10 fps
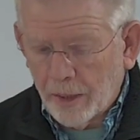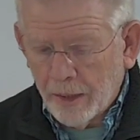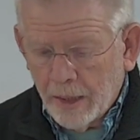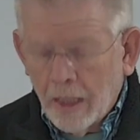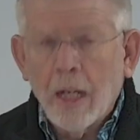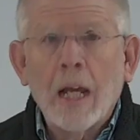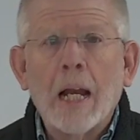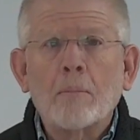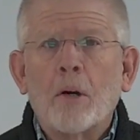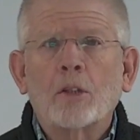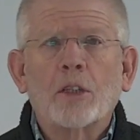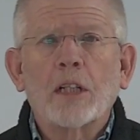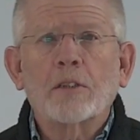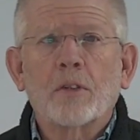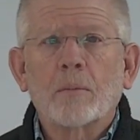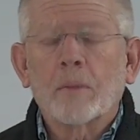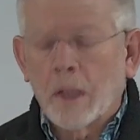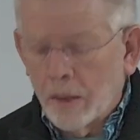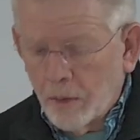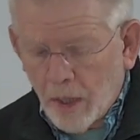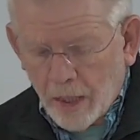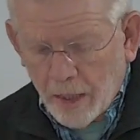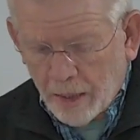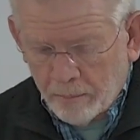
And I apologize for uh, not